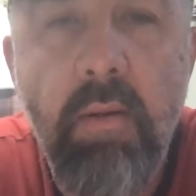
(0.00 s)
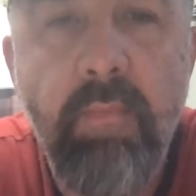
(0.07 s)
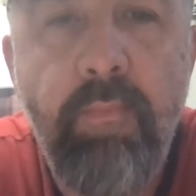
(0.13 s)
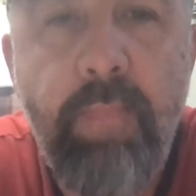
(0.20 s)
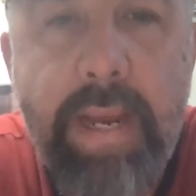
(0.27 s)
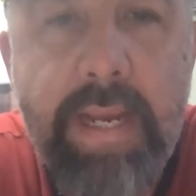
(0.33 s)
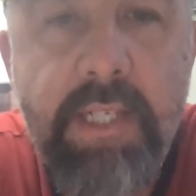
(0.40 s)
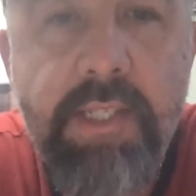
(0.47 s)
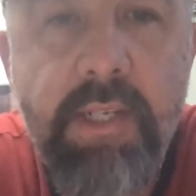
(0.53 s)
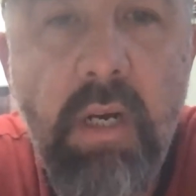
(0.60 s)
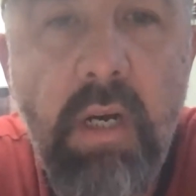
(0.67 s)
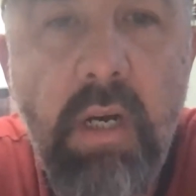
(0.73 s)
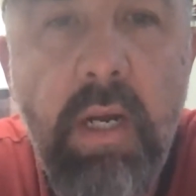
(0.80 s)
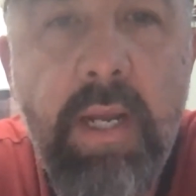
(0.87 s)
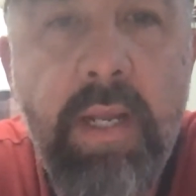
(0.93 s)
Based
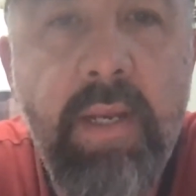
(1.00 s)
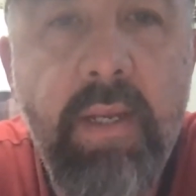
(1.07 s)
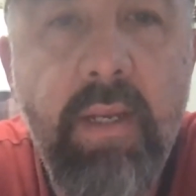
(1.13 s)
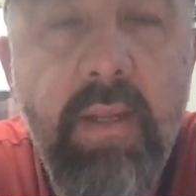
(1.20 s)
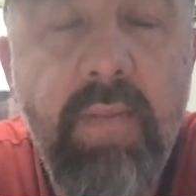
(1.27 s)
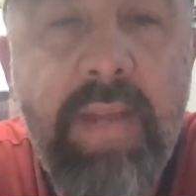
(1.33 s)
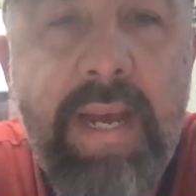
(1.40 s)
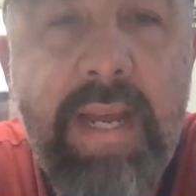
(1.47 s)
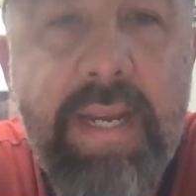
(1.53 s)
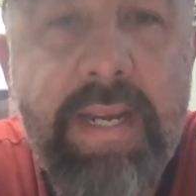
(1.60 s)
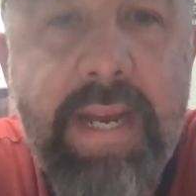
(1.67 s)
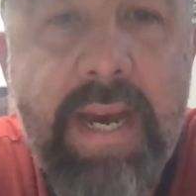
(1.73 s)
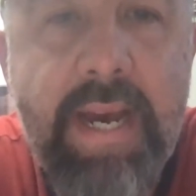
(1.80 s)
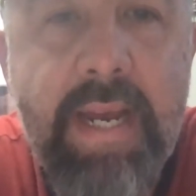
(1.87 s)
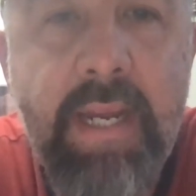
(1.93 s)
on that
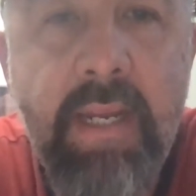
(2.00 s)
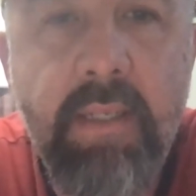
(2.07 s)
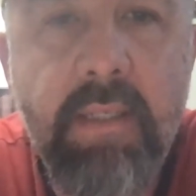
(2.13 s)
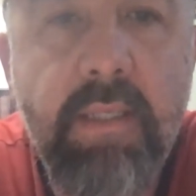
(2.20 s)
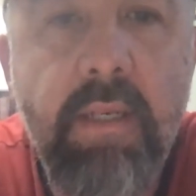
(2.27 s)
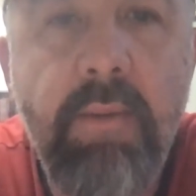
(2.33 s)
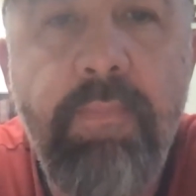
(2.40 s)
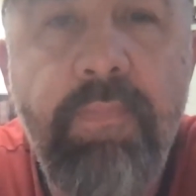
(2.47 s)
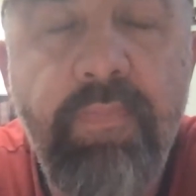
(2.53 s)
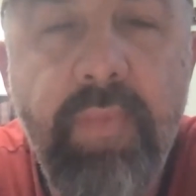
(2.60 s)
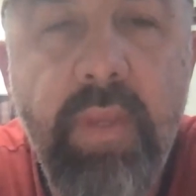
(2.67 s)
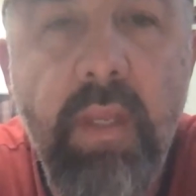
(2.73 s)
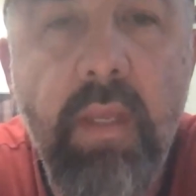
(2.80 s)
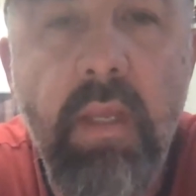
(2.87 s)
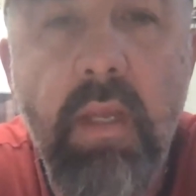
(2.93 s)
night,
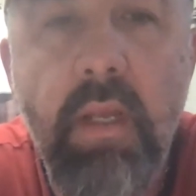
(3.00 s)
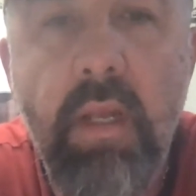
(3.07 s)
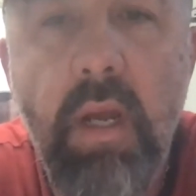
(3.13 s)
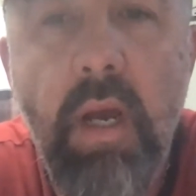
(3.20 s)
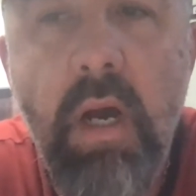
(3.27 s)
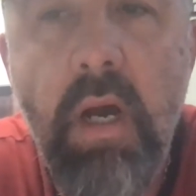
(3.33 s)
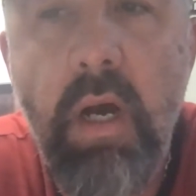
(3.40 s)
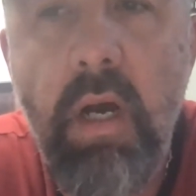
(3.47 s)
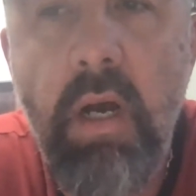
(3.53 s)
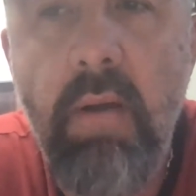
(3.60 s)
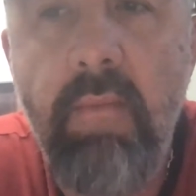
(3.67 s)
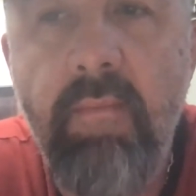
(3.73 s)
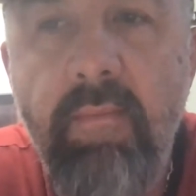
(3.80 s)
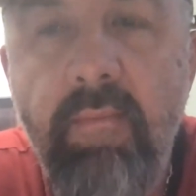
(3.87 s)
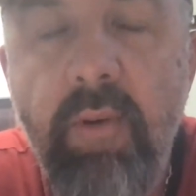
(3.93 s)

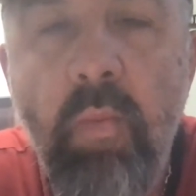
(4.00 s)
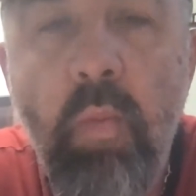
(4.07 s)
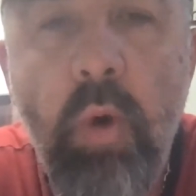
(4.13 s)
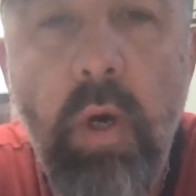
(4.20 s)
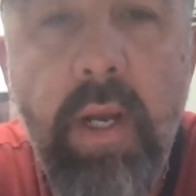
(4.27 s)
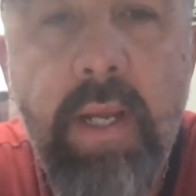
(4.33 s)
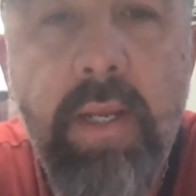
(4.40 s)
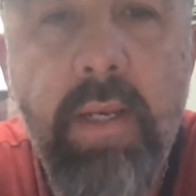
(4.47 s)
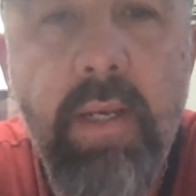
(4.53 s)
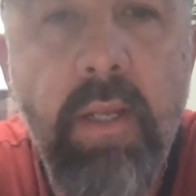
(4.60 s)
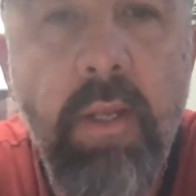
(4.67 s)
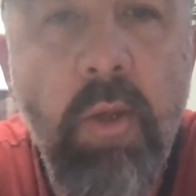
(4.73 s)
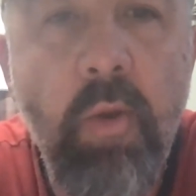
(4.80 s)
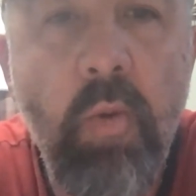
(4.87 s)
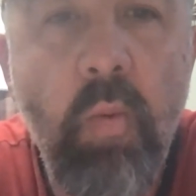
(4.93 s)
from what
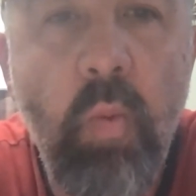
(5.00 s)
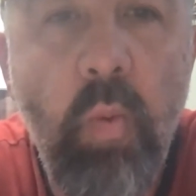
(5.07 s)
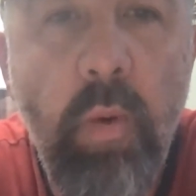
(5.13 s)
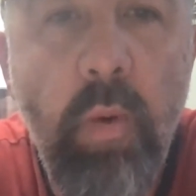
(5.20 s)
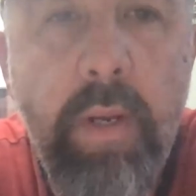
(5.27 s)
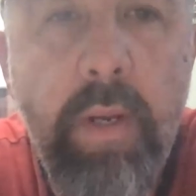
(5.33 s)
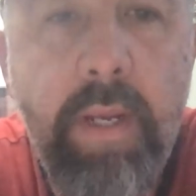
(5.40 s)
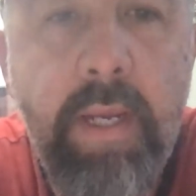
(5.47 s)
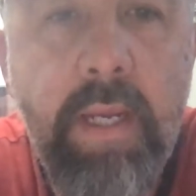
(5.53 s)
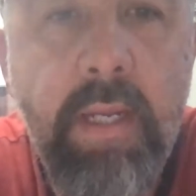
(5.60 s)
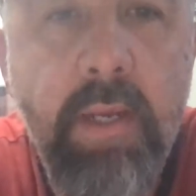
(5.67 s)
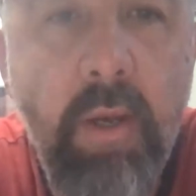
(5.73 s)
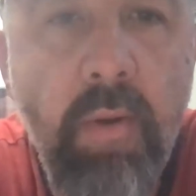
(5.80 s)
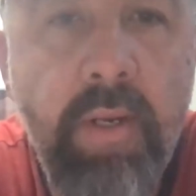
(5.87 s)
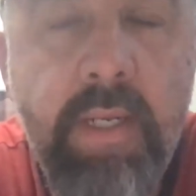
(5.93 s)
we
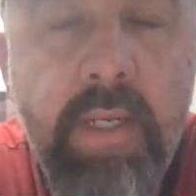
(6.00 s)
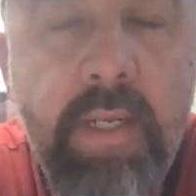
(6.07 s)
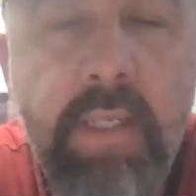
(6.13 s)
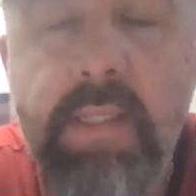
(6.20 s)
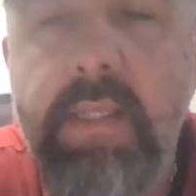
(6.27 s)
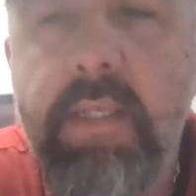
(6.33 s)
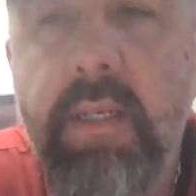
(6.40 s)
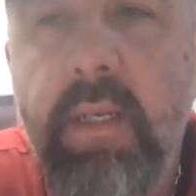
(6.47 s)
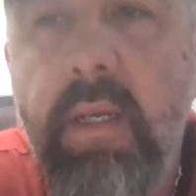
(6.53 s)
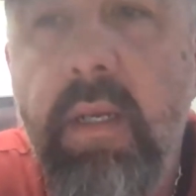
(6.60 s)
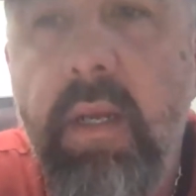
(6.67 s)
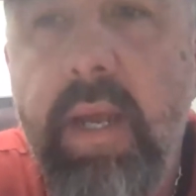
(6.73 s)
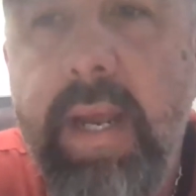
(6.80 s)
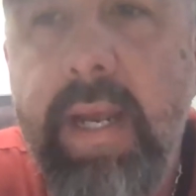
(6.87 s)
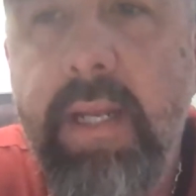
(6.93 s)
noticed
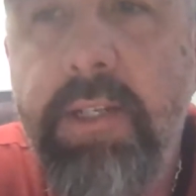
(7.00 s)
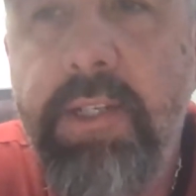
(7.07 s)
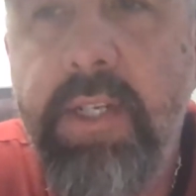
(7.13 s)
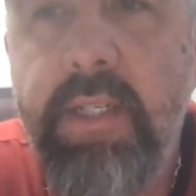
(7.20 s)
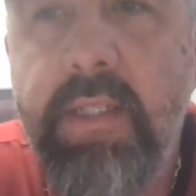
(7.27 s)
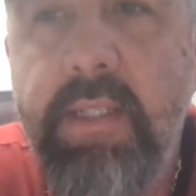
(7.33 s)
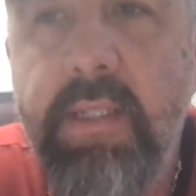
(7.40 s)
and just